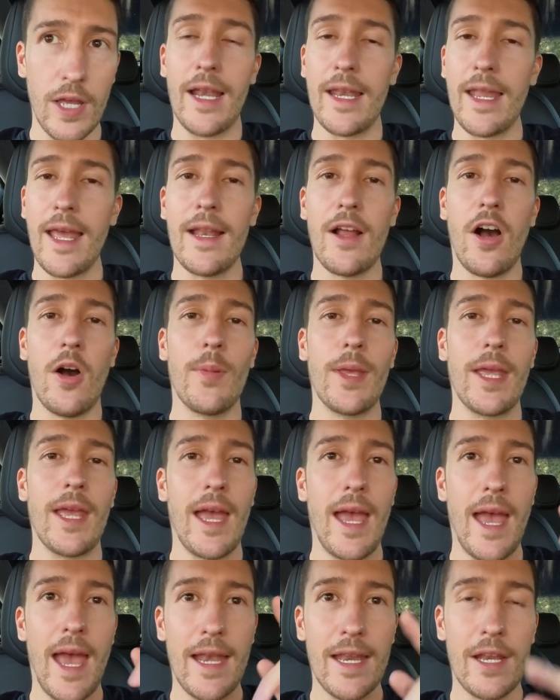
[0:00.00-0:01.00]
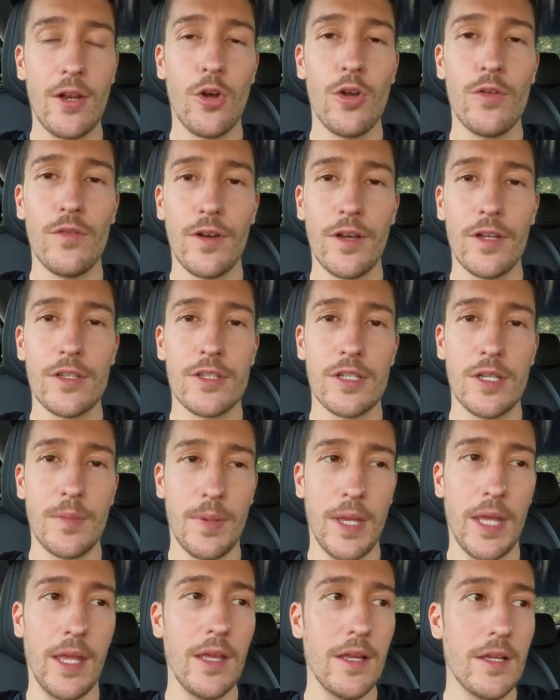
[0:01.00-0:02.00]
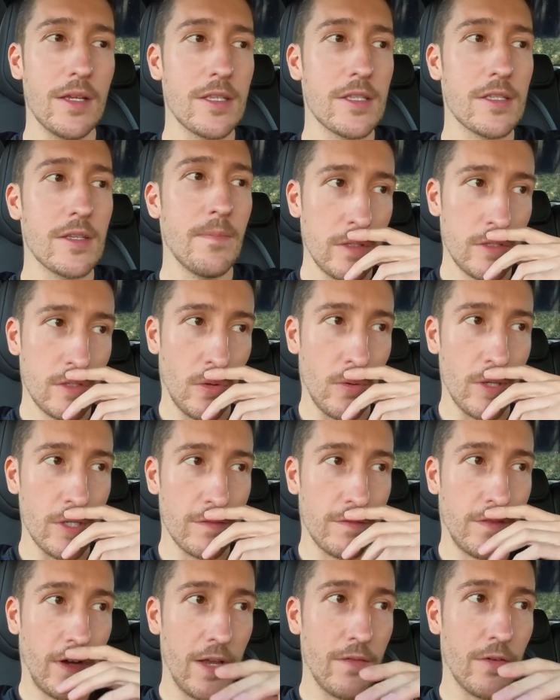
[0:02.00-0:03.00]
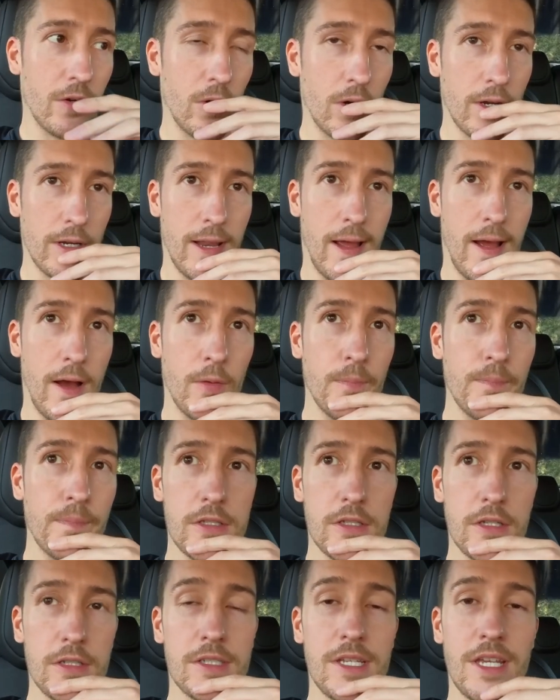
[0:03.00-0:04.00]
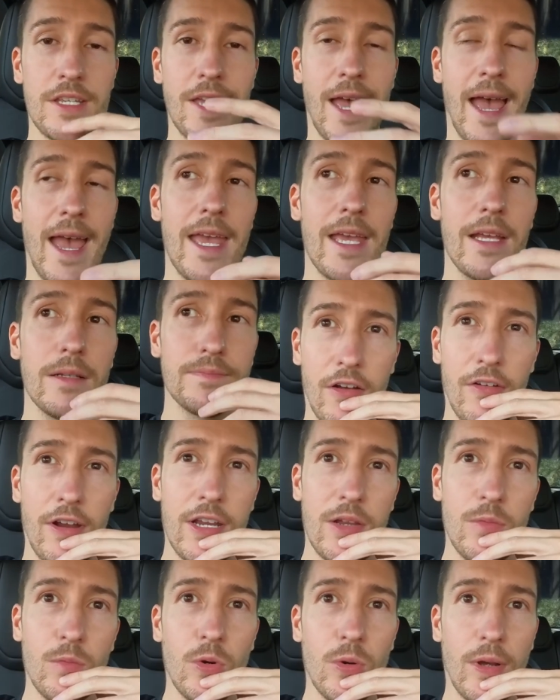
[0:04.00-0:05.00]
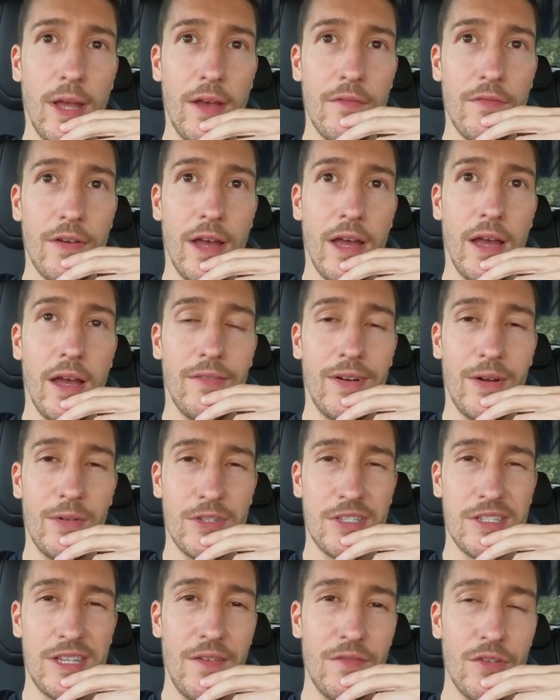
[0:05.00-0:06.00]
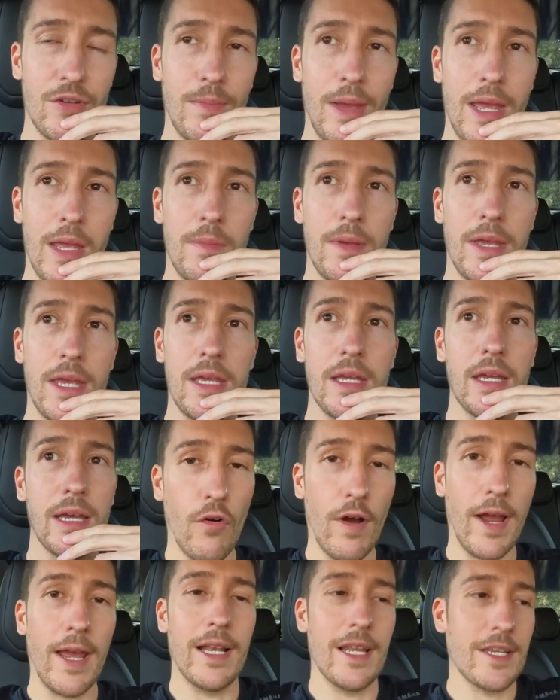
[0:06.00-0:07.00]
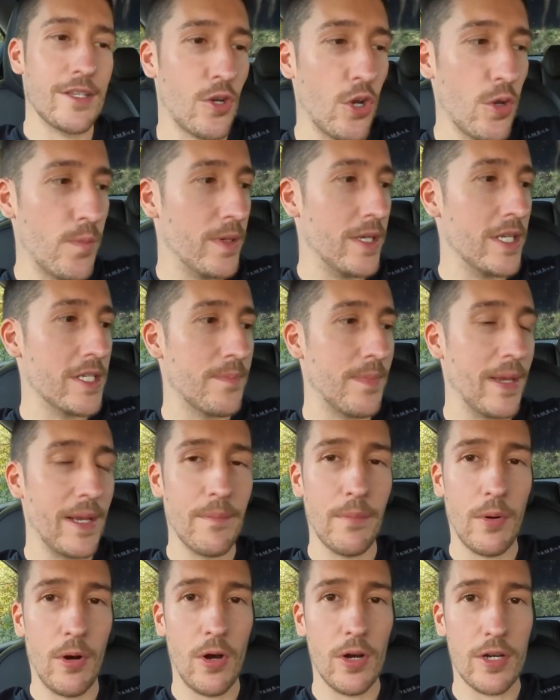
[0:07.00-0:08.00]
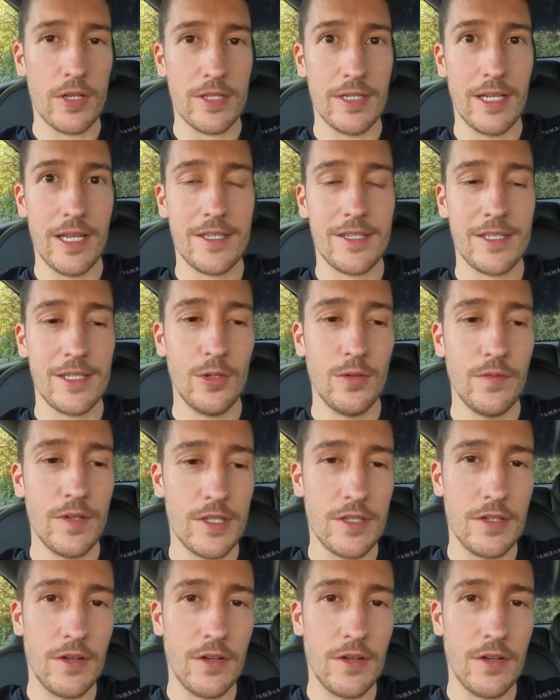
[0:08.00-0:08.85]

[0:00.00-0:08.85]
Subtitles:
And then I'll be heading over to the peaks. So it's 5 o'clock now. Sunset's at 8. I reckon we'll get there around 7 maybe. All right, let's open this big box and let's see all this